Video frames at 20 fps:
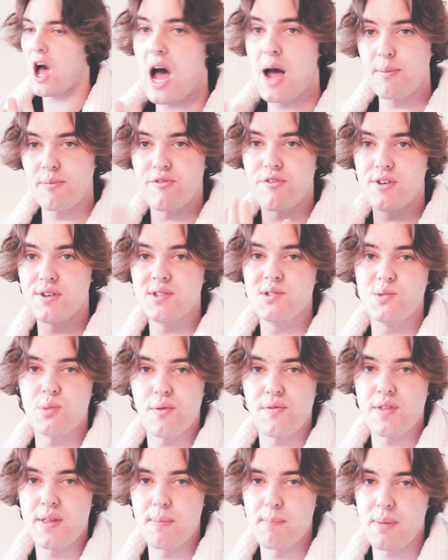i'm friends
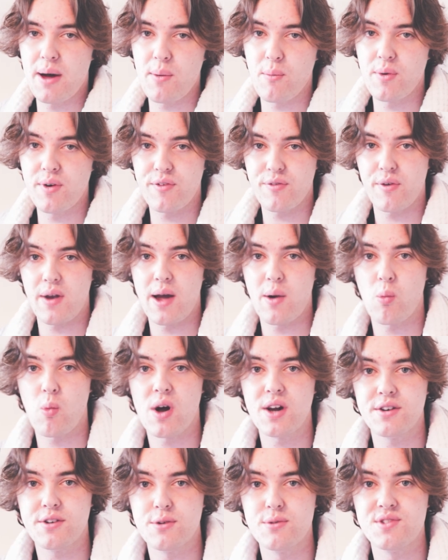with them but with like
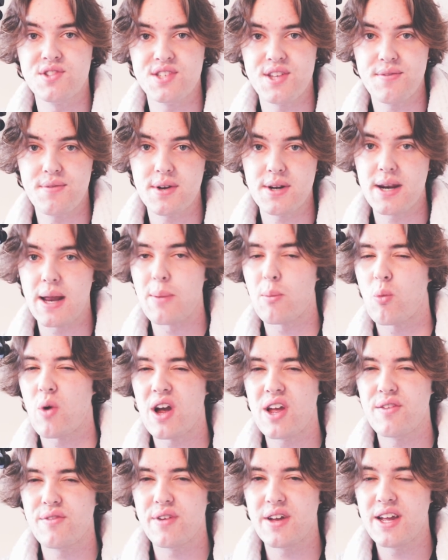127 and
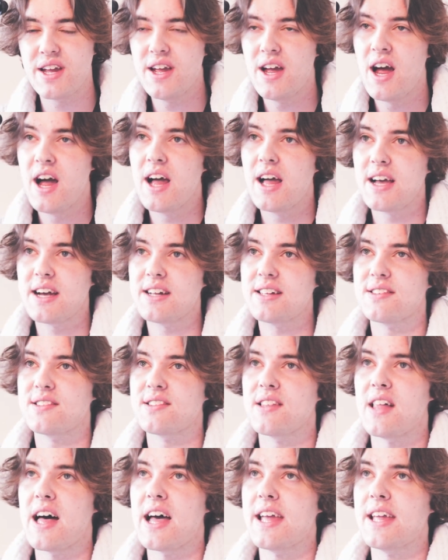WayV
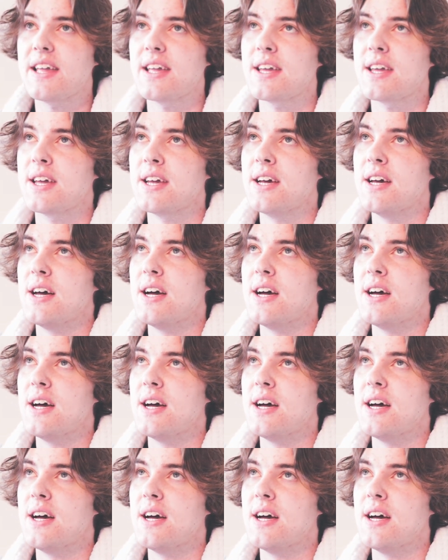it's like